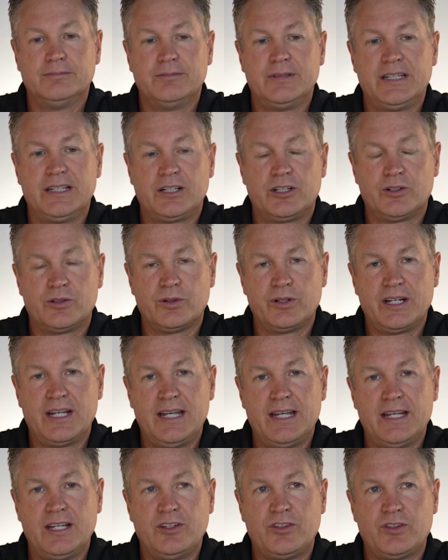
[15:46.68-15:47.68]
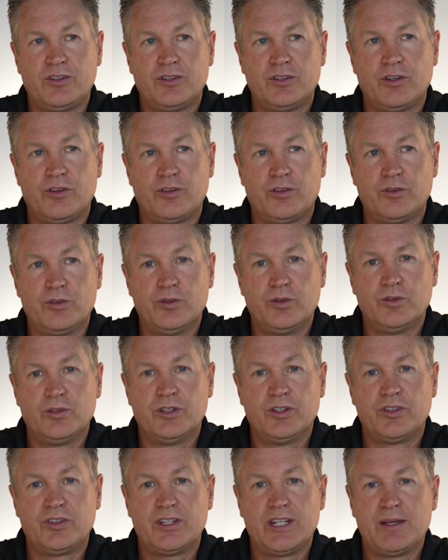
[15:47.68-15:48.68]
it creates through
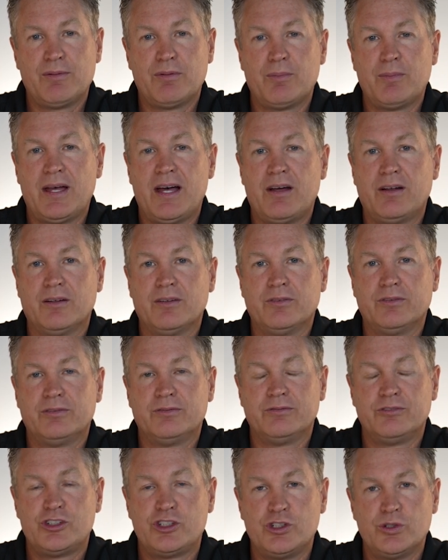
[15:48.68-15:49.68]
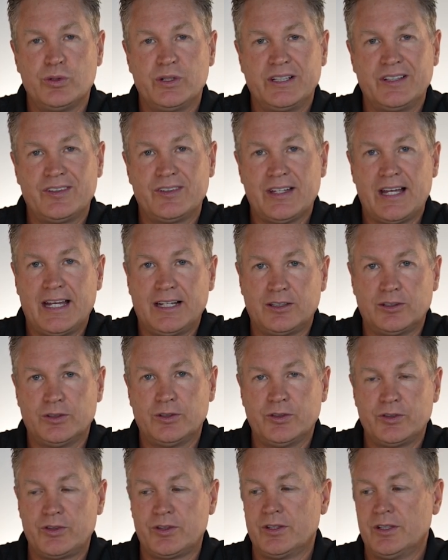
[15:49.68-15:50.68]
the same amount of chewing
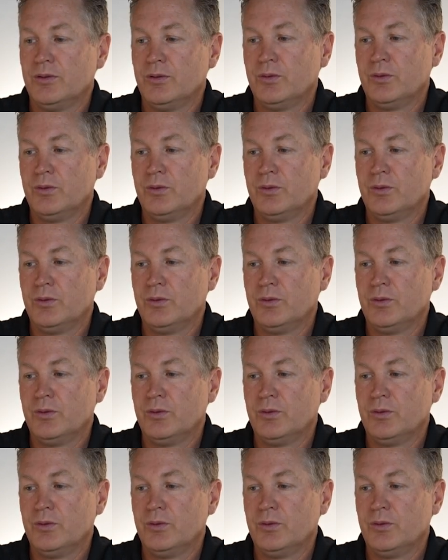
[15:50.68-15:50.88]
cycles.